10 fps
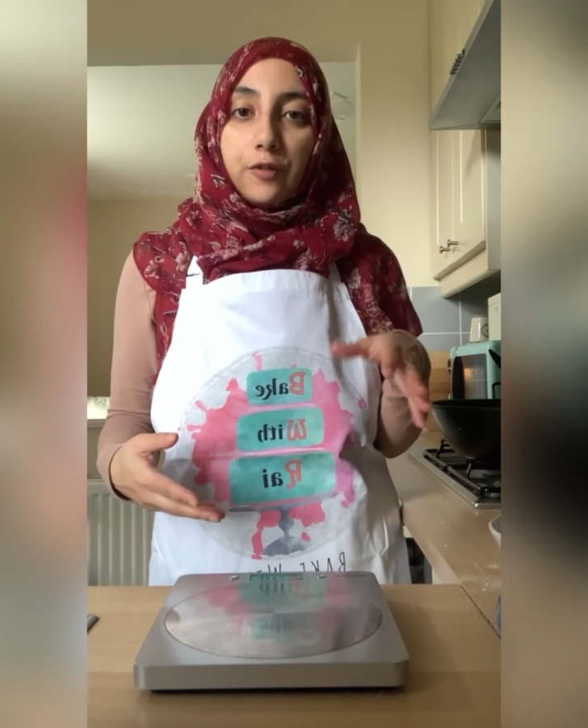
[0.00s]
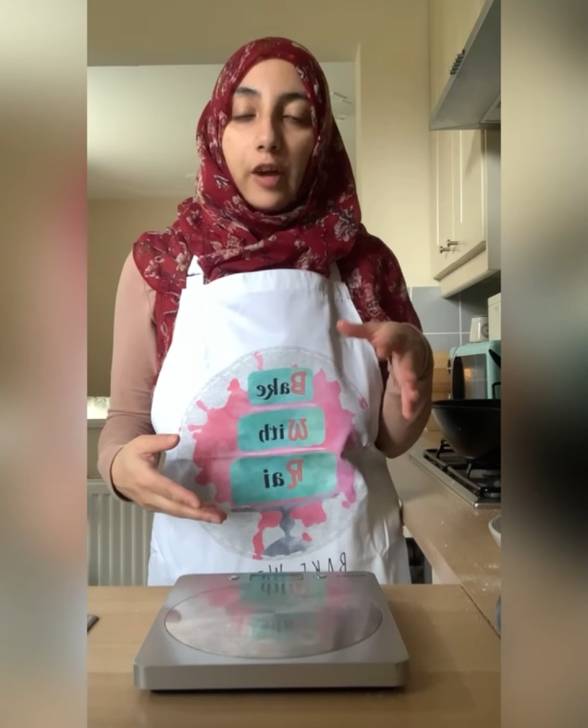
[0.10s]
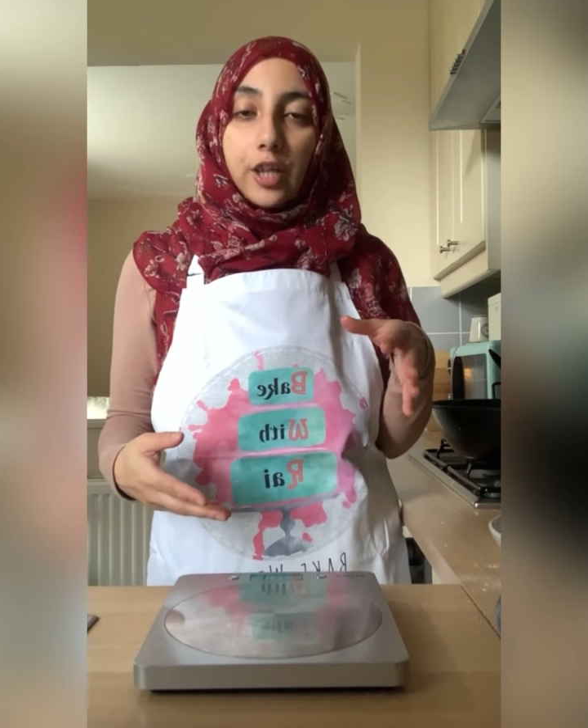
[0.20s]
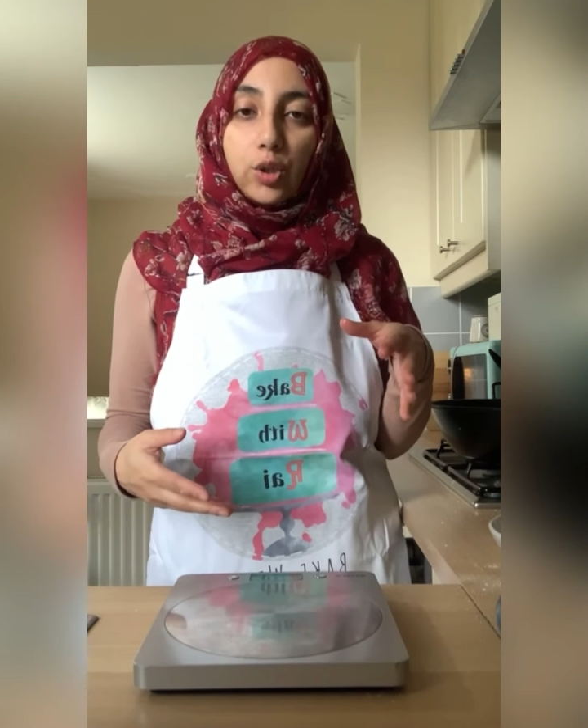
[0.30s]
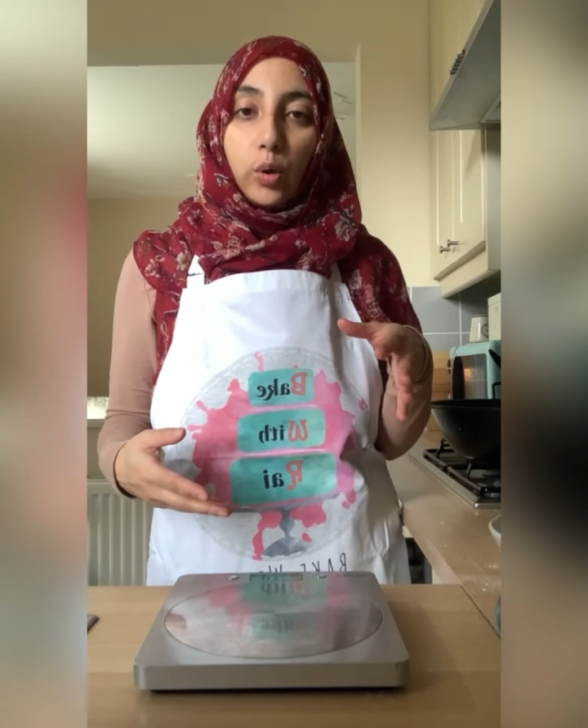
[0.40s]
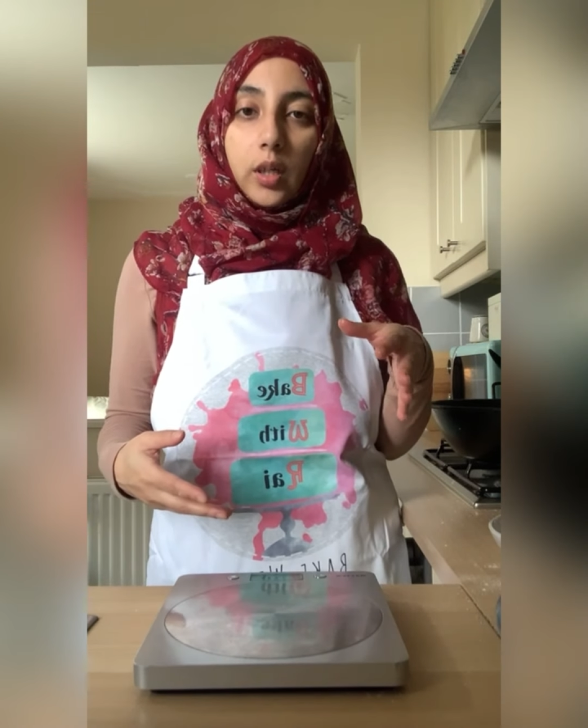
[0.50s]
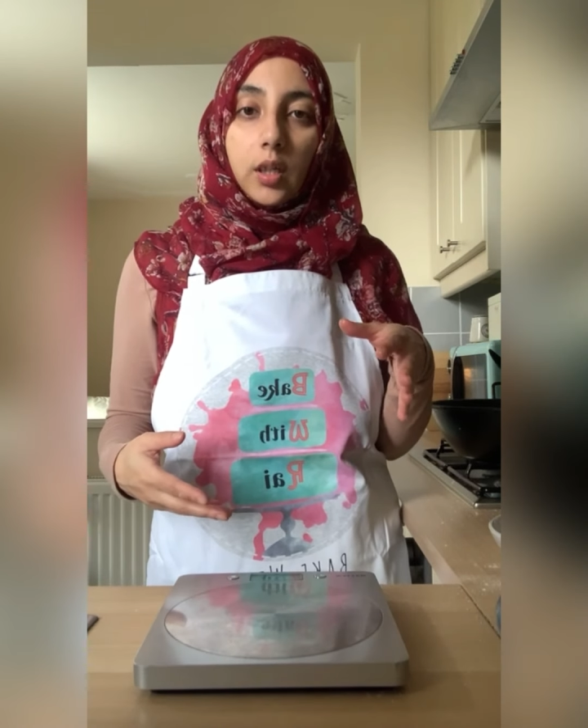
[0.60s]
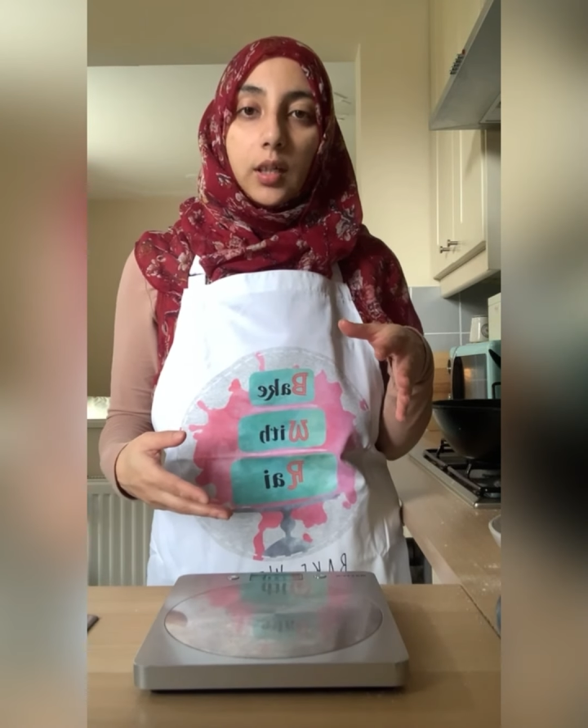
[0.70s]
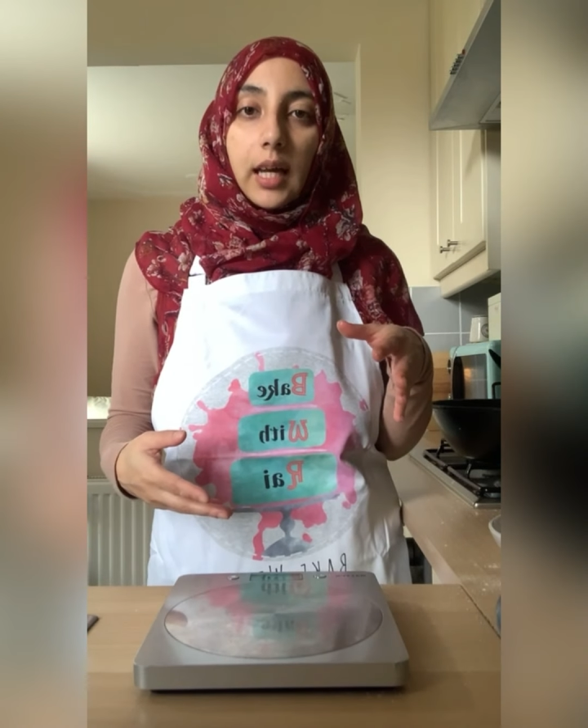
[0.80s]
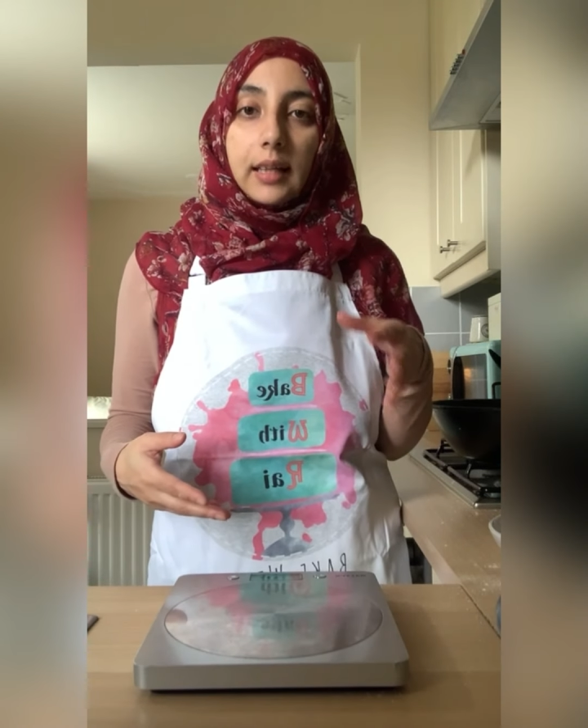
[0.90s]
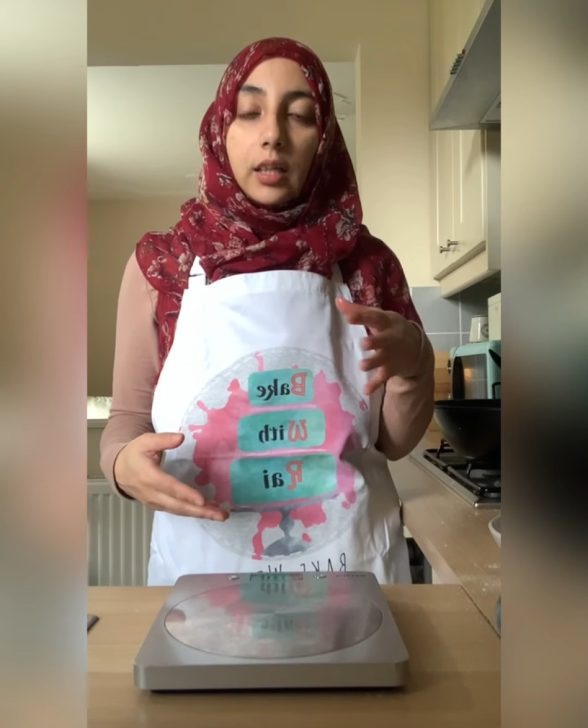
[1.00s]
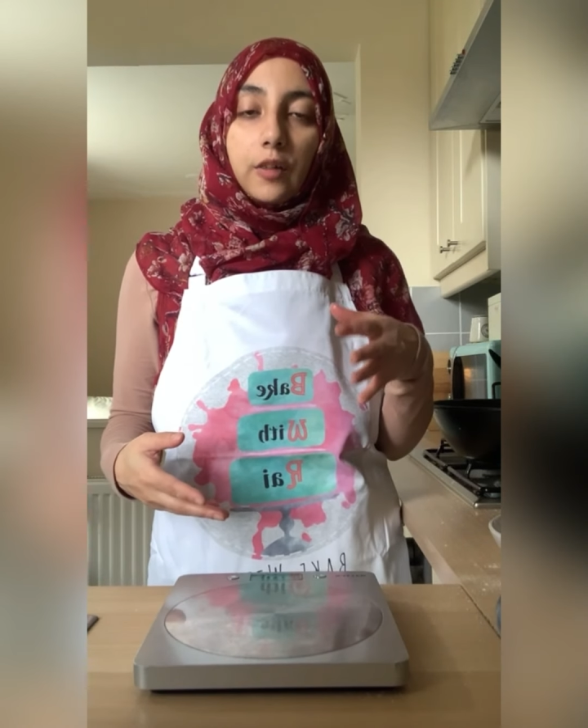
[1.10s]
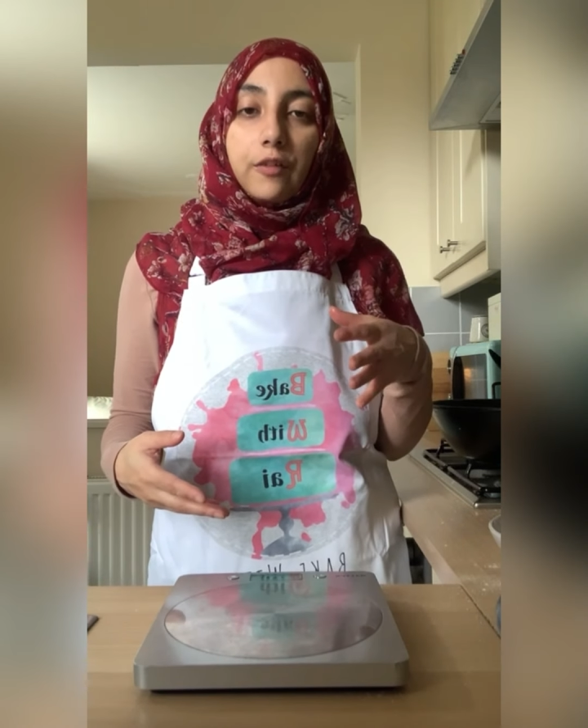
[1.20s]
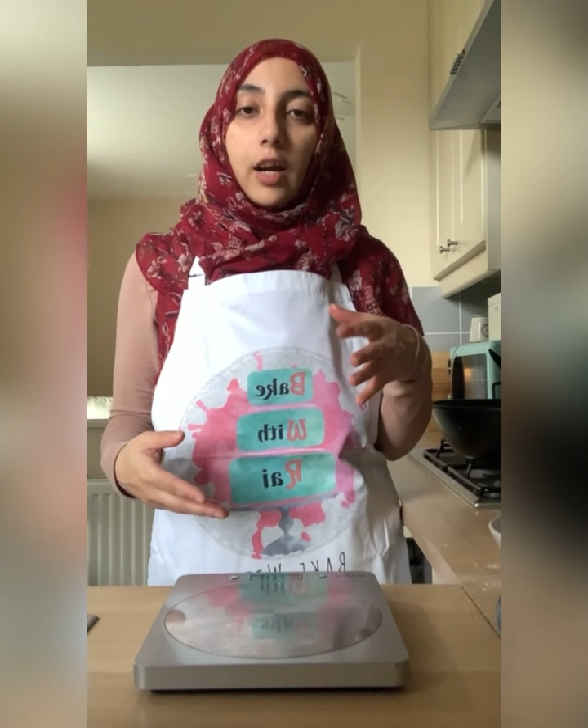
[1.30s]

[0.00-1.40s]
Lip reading: fresh oil, okay, that you fry